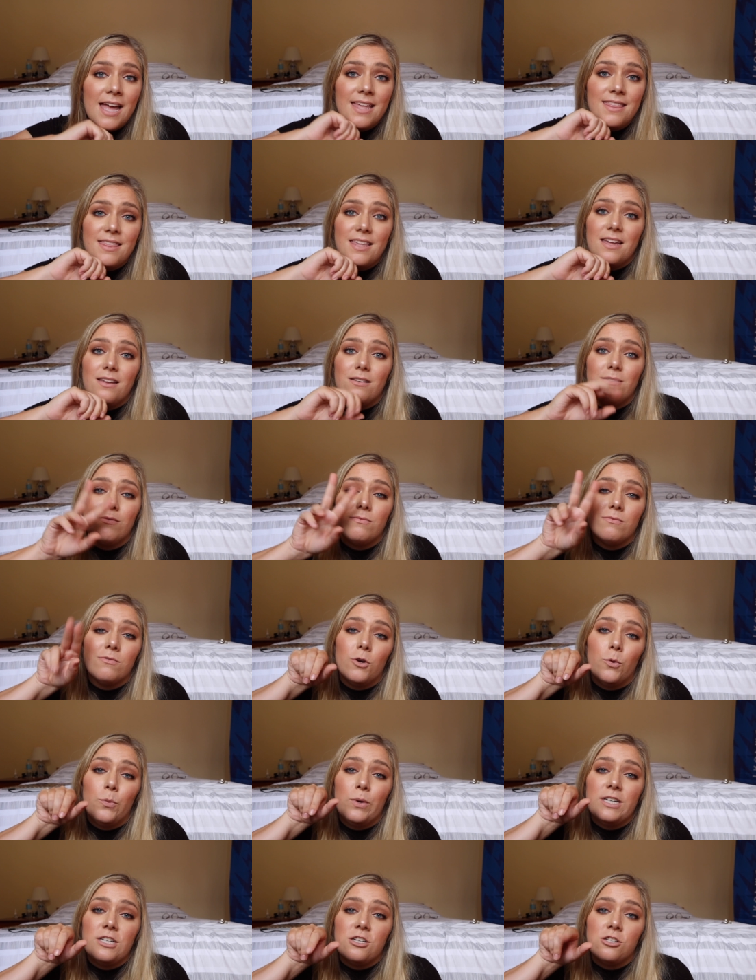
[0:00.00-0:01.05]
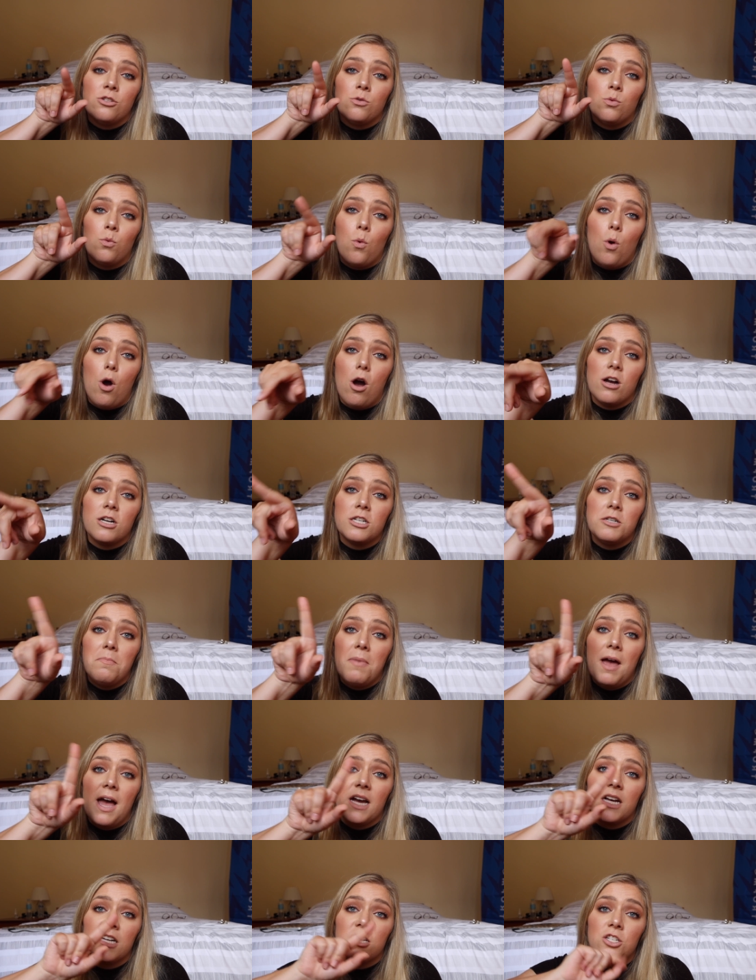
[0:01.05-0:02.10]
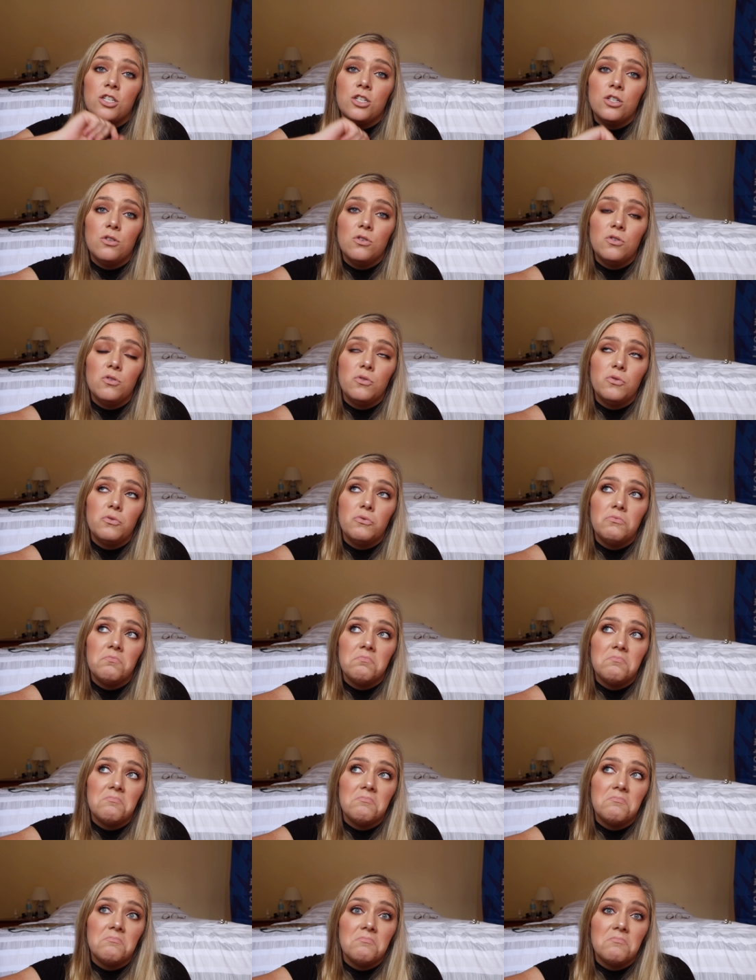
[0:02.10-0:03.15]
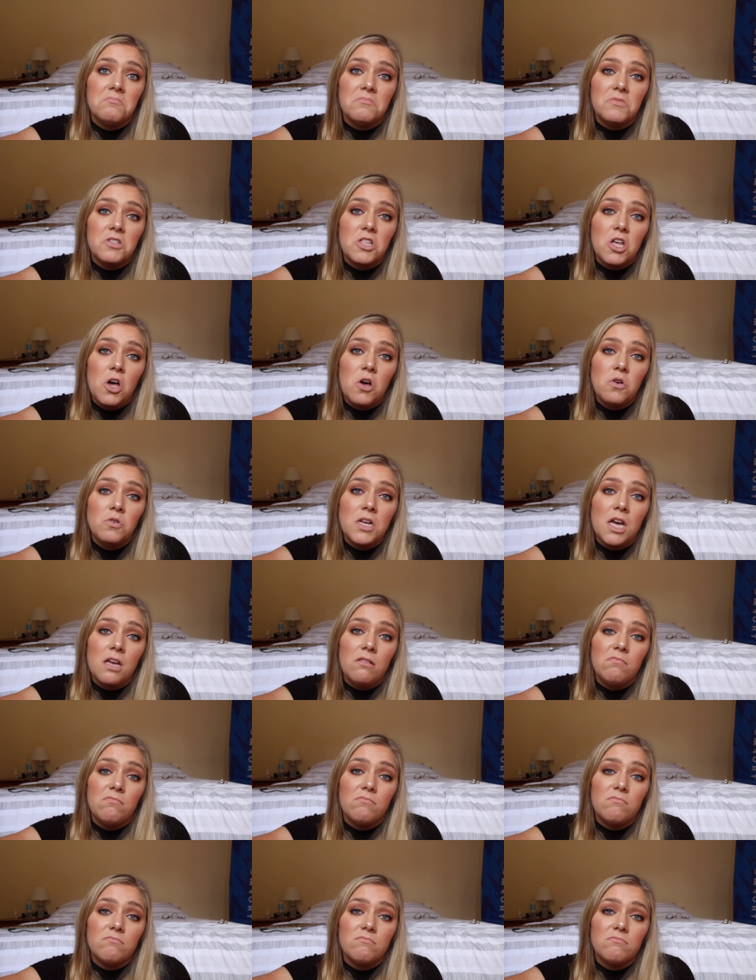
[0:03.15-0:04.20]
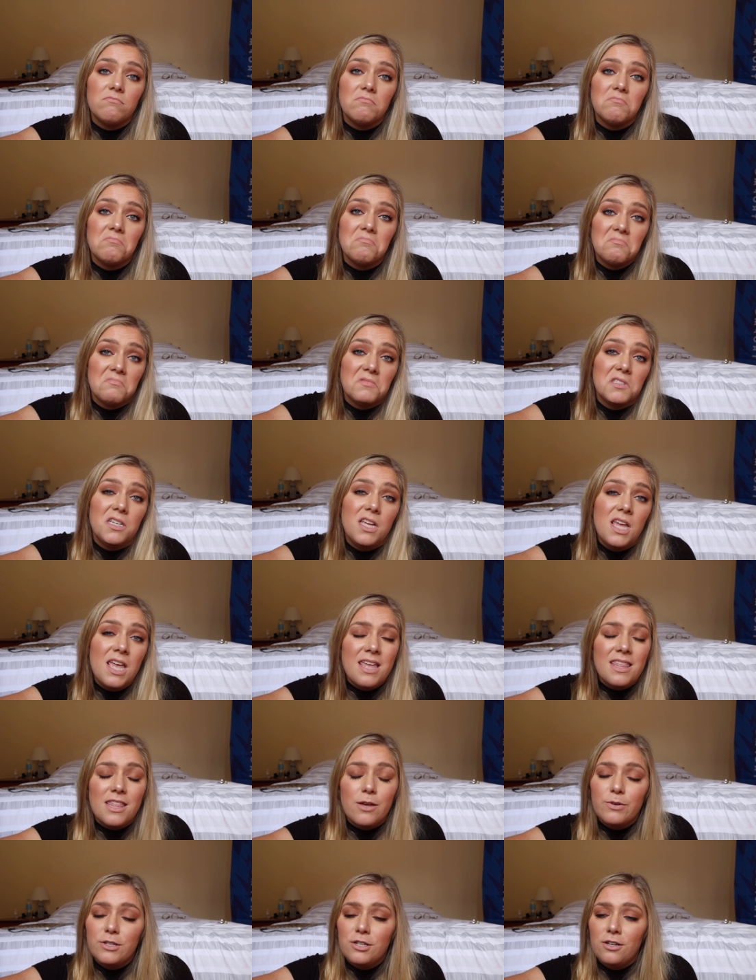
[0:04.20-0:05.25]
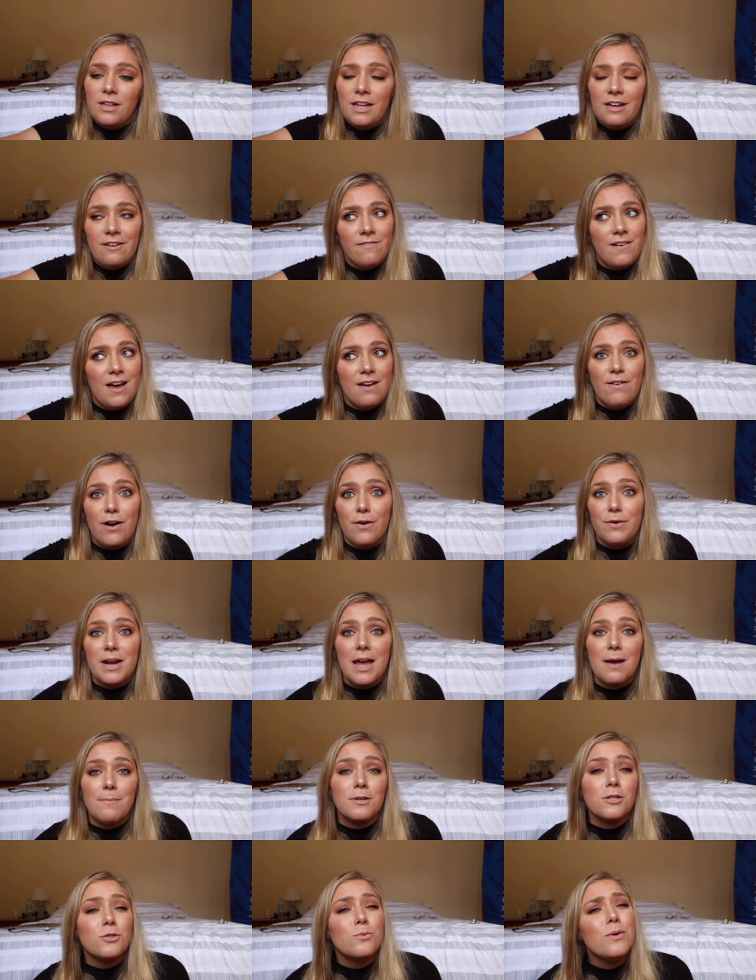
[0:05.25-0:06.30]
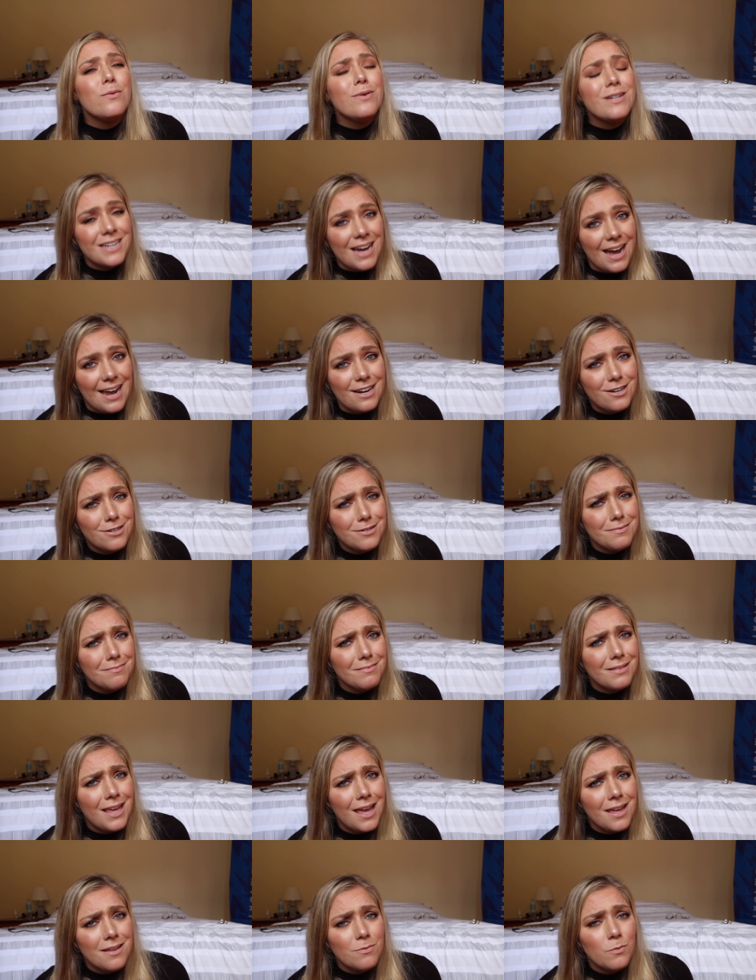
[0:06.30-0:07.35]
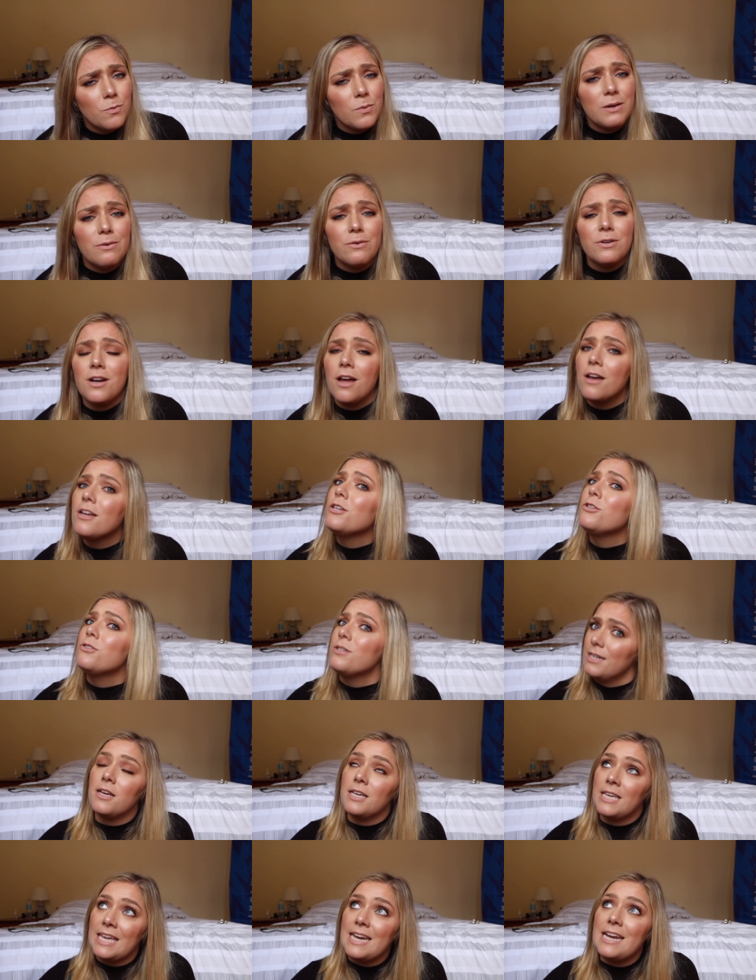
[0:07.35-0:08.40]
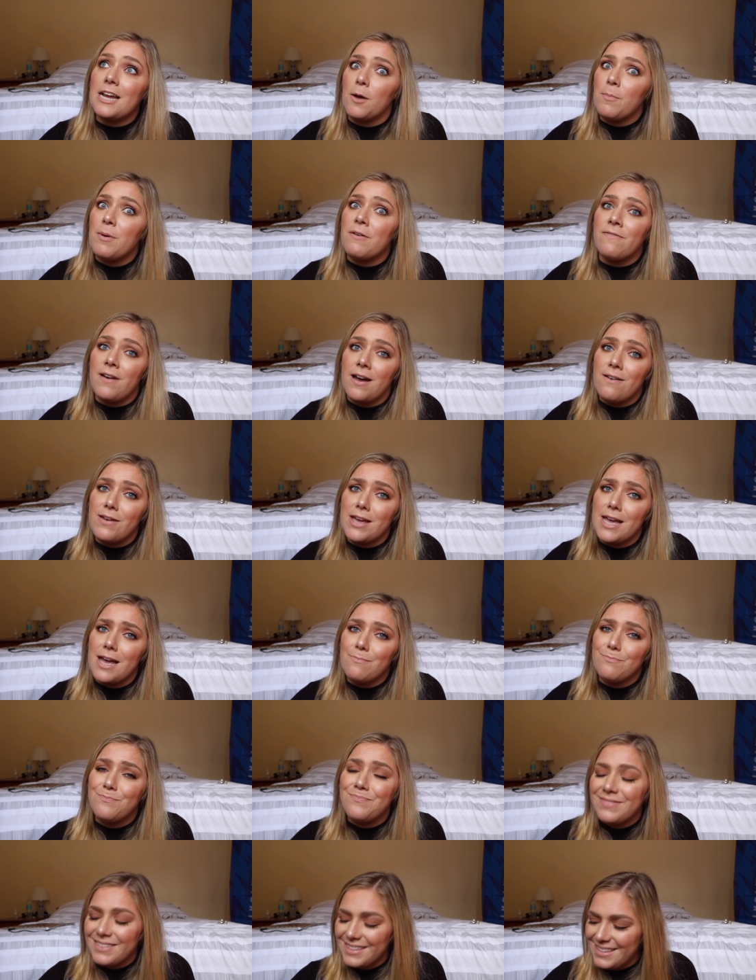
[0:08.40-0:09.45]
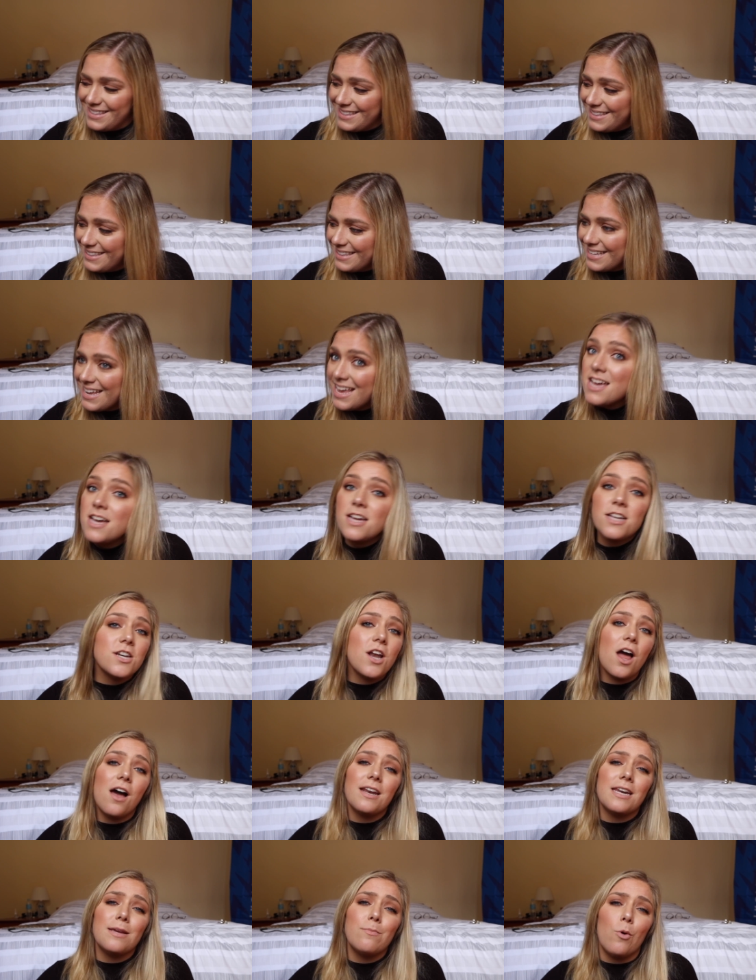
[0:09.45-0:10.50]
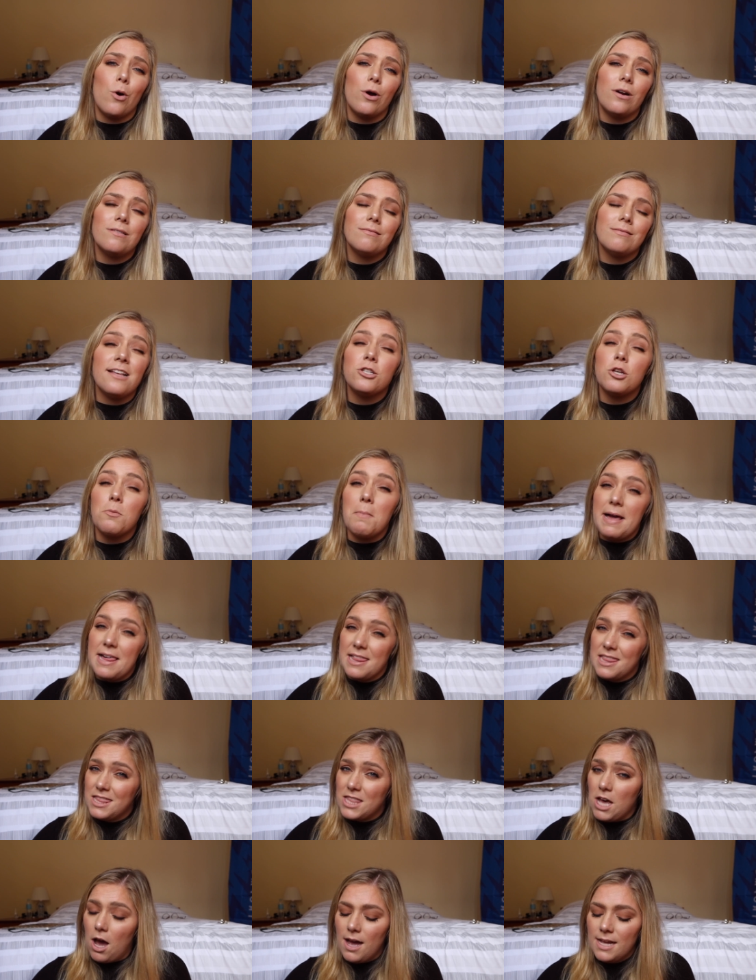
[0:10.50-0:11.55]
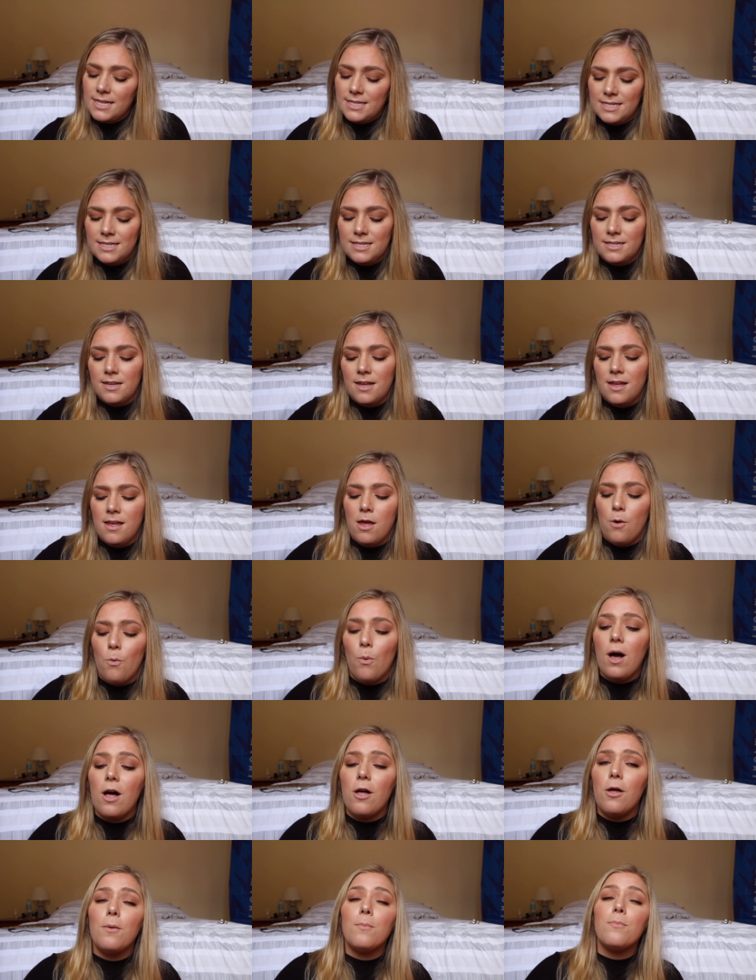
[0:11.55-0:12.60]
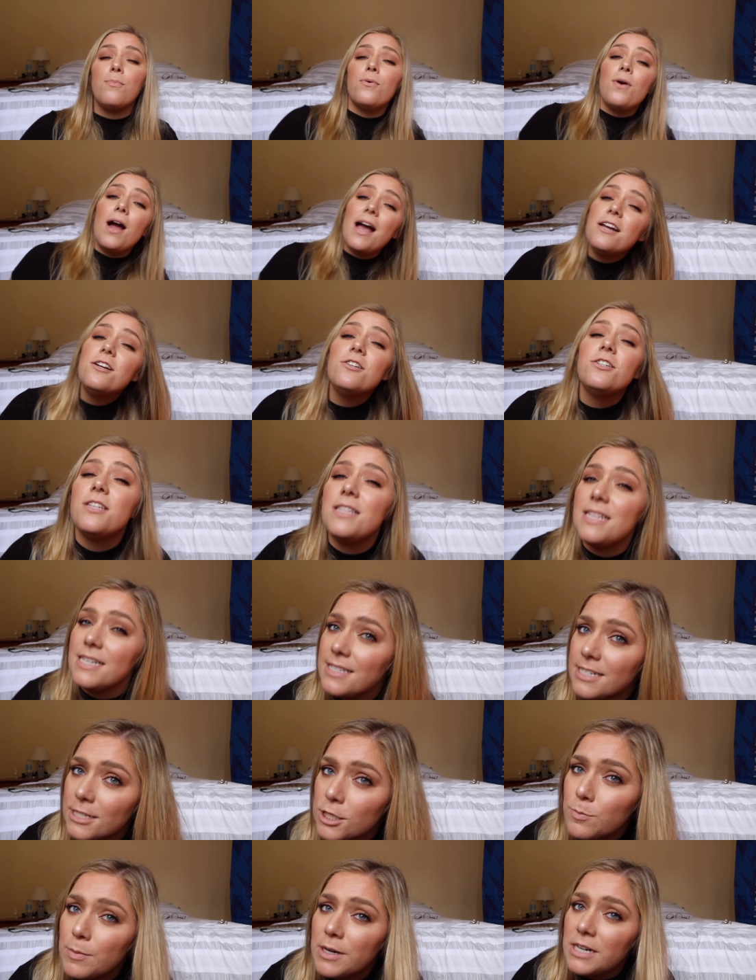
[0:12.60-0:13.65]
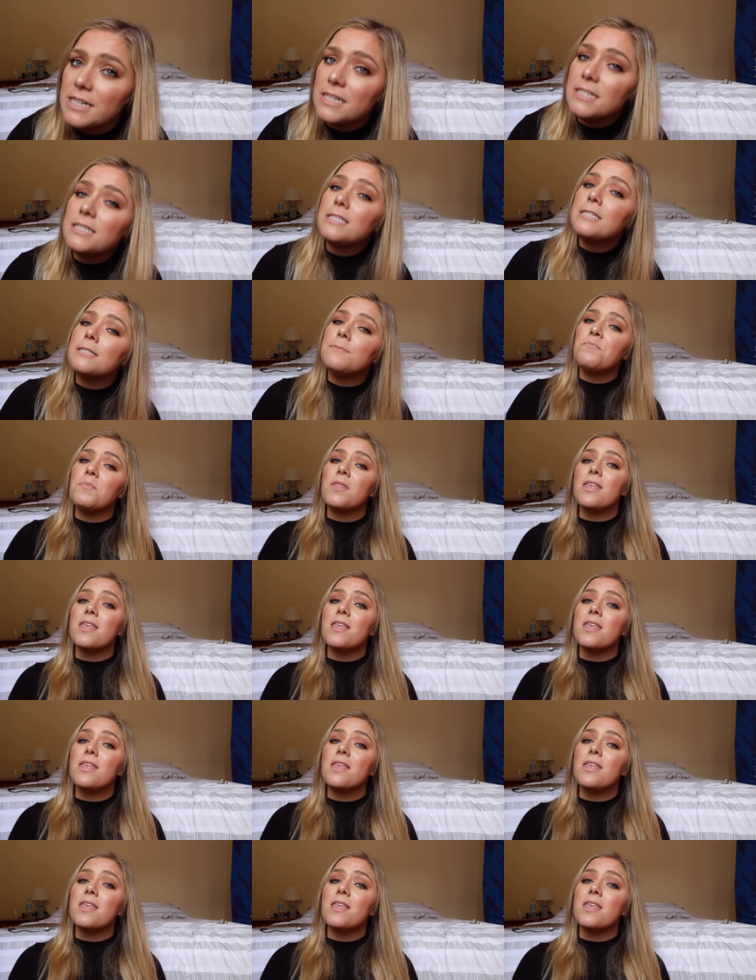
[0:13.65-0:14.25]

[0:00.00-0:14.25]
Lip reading: and then we just walked back to the hotel. Then we took like a 5-hour nap because we were tired, okay? We were not used to getting up at 5 a.m. Not anymore. So my thoughts, well, prior to this experience,